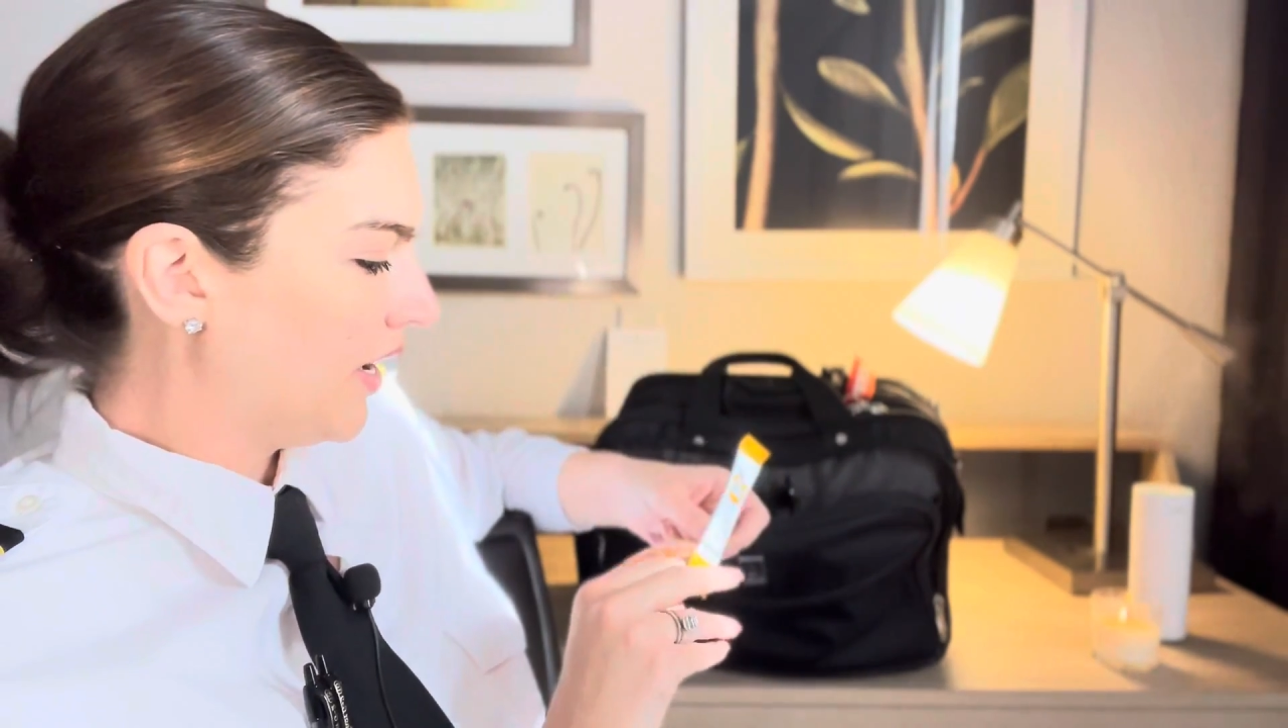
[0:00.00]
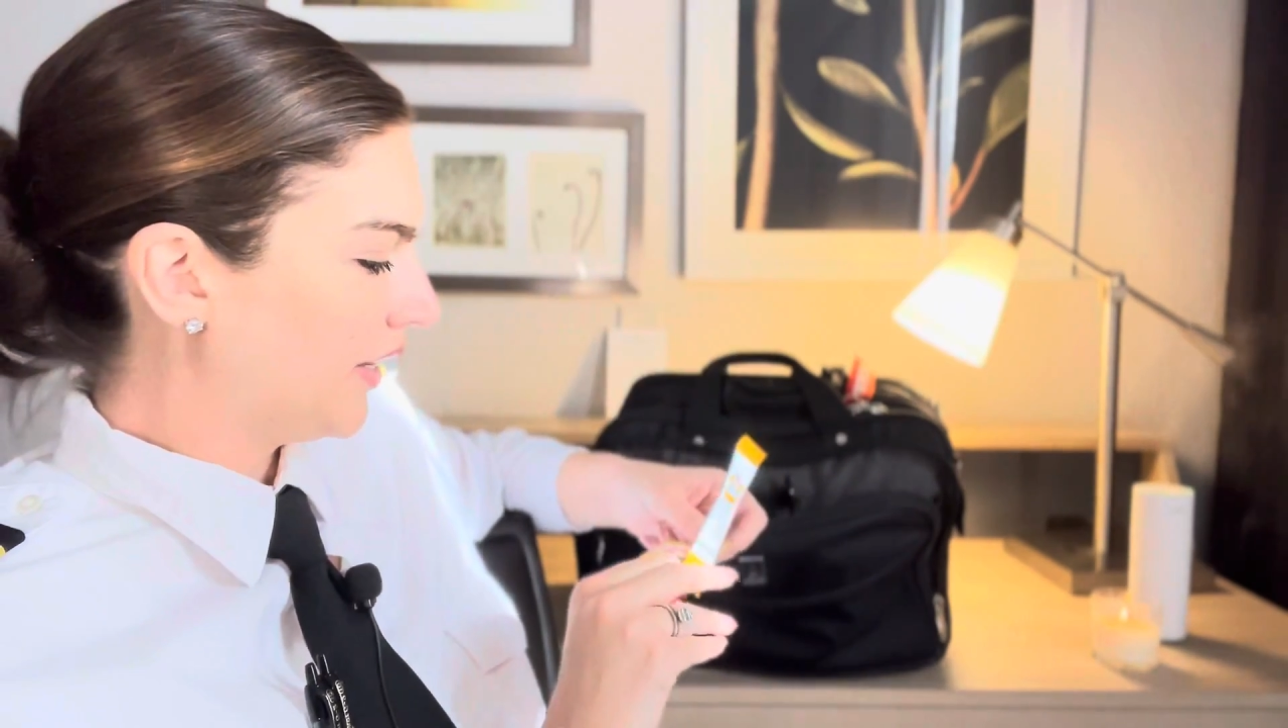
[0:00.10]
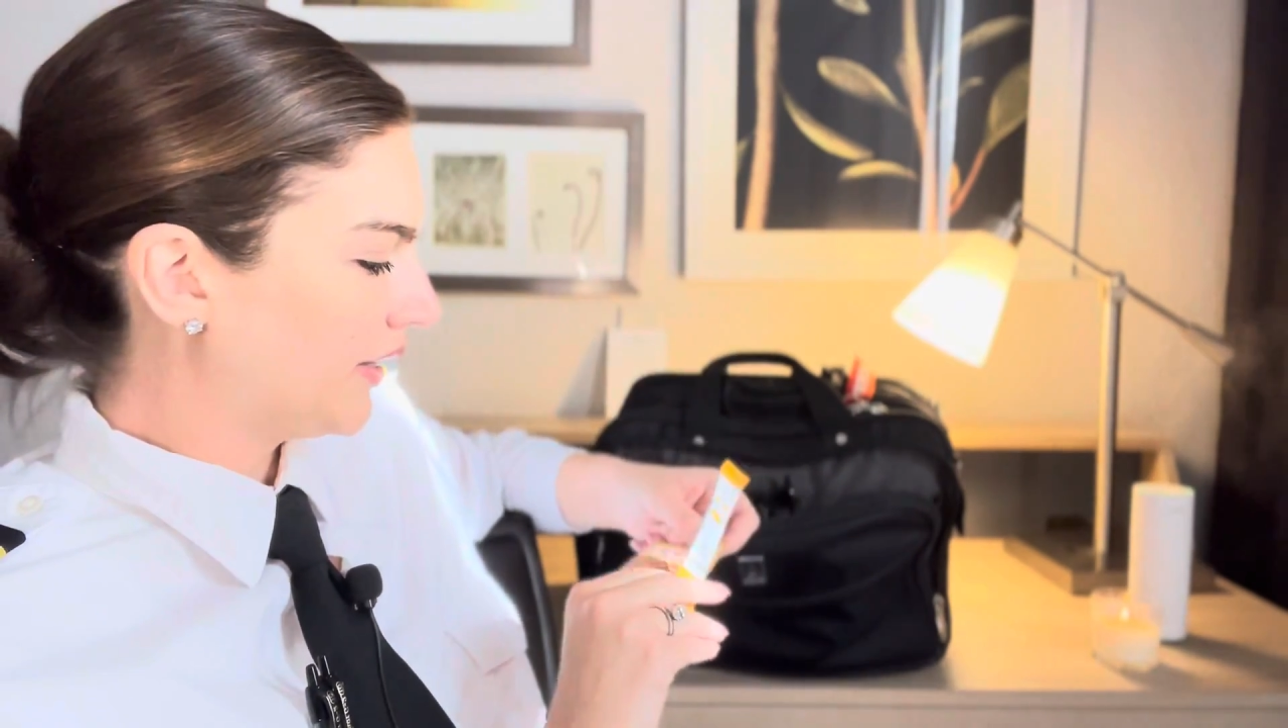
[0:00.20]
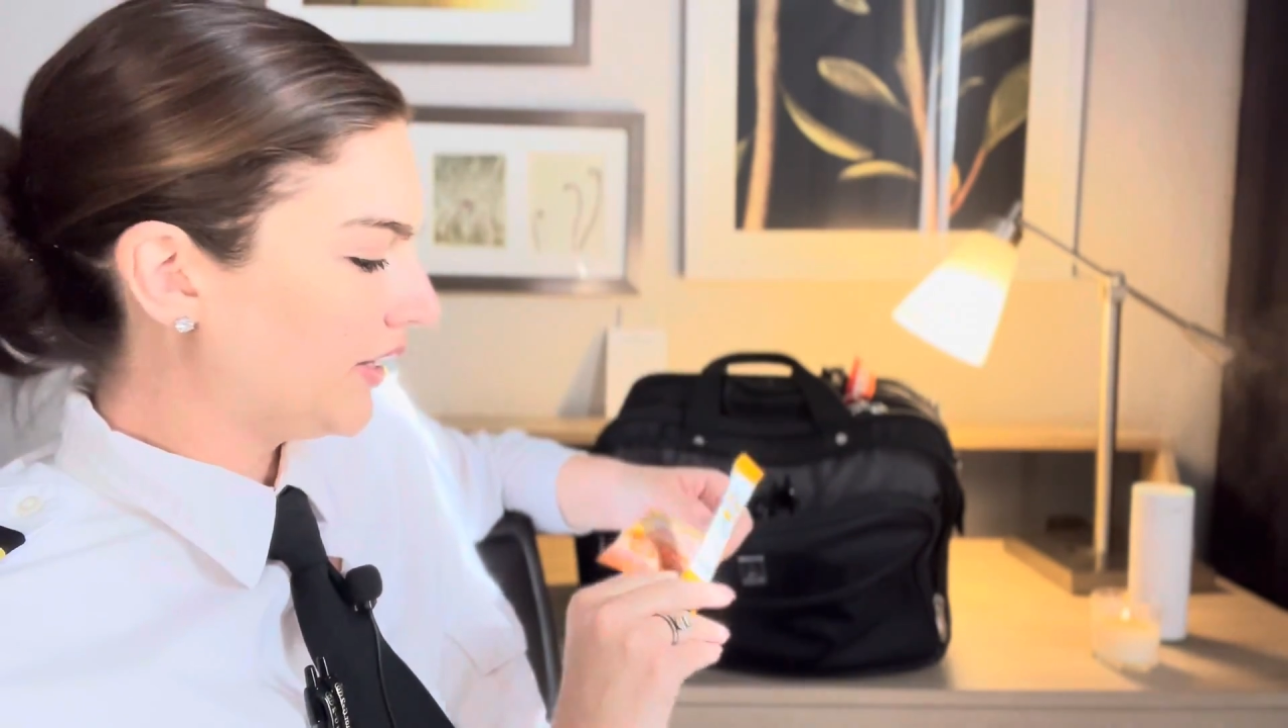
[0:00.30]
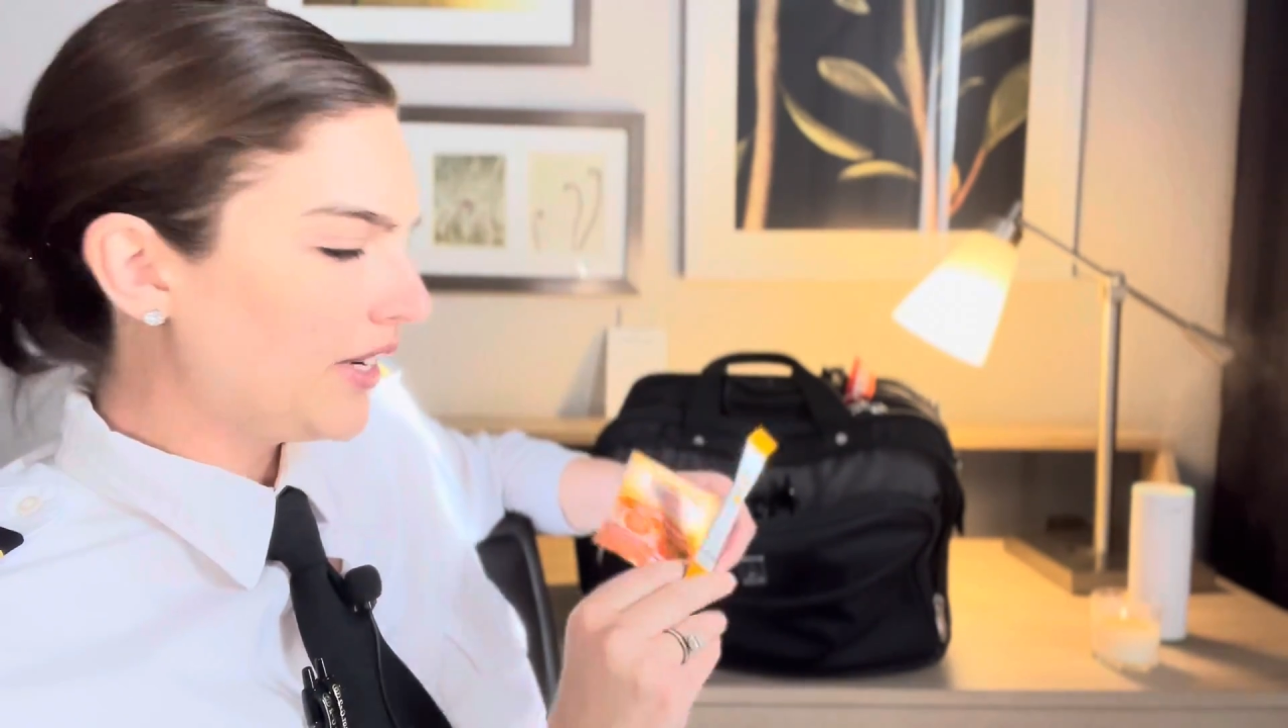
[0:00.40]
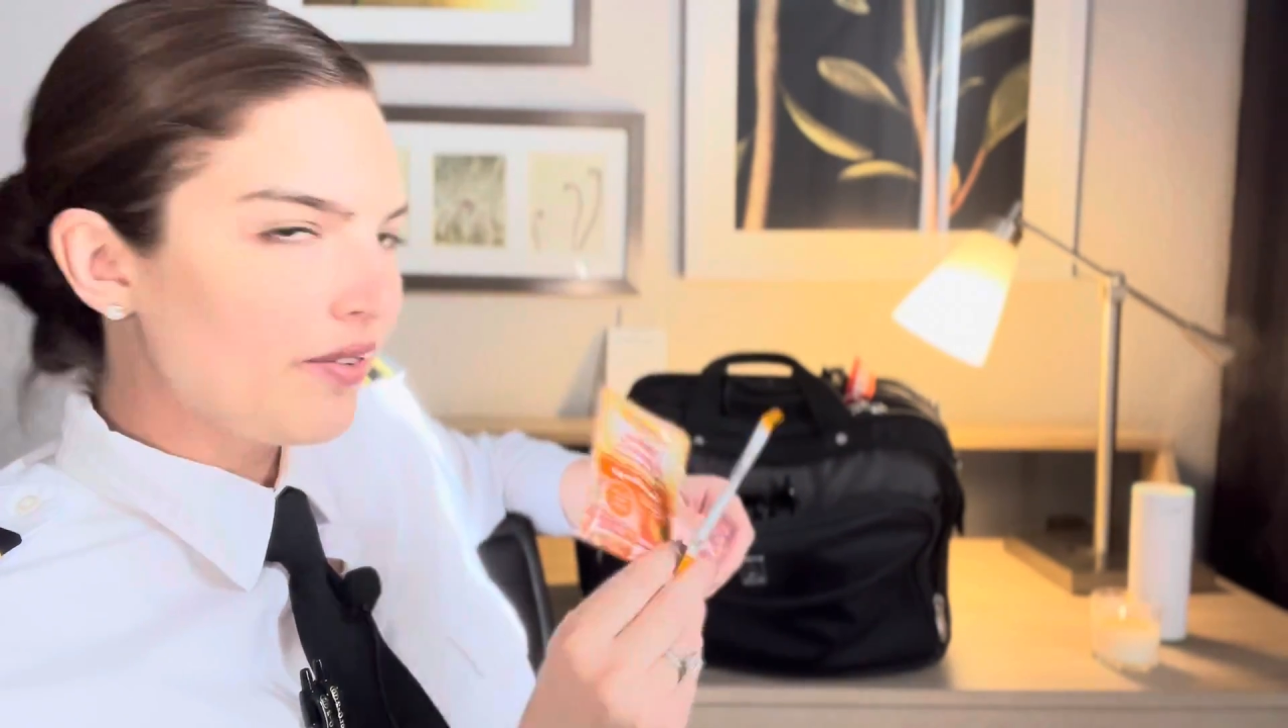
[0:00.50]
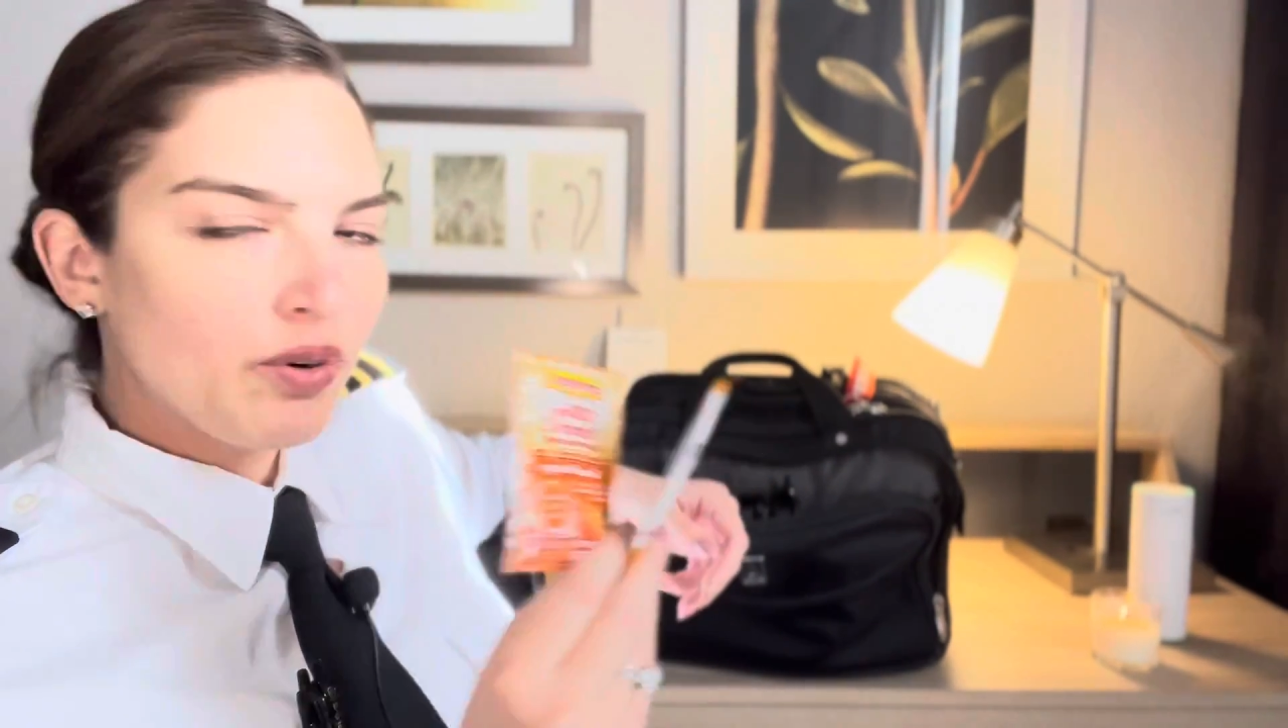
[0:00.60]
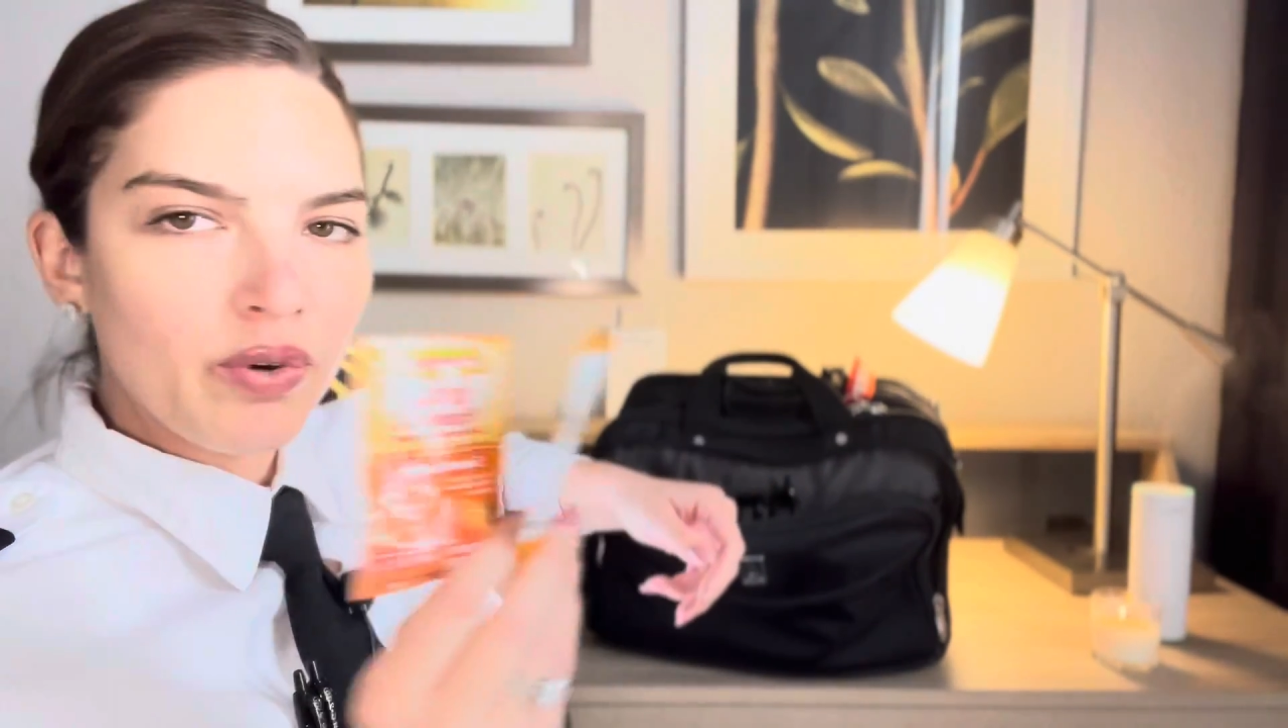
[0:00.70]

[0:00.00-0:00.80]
Because you never